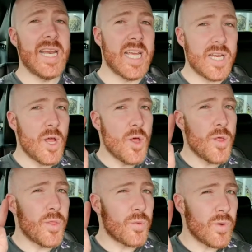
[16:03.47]
it
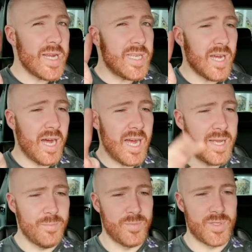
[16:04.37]
3
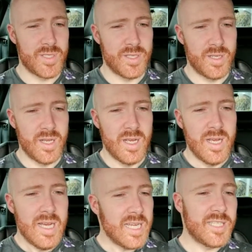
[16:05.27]
times.
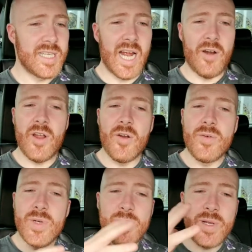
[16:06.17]
A scenario in
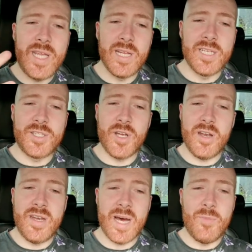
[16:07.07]
which we kill a
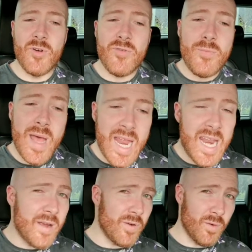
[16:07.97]
certain number of men
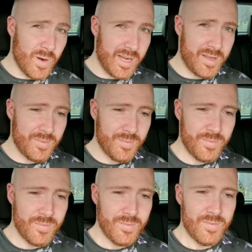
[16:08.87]
every week.
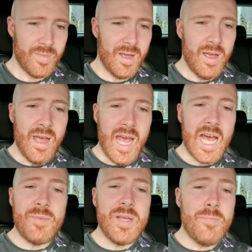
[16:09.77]
How
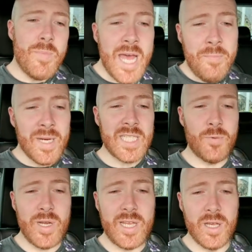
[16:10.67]
many men must
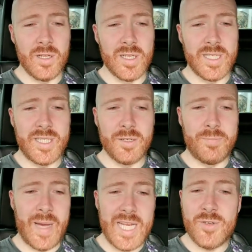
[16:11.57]
we kill until
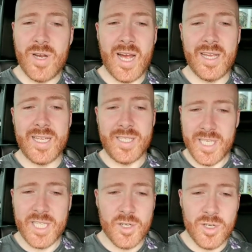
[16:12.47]
patriarchy
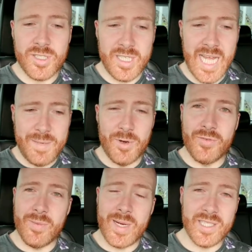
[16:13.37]
sits across the table
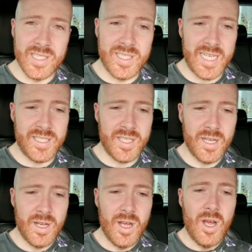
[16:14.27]
from us and says,
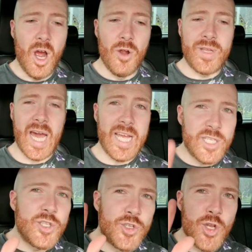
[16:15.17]
okay,
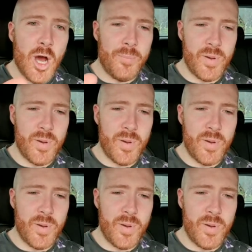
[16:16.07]
stop.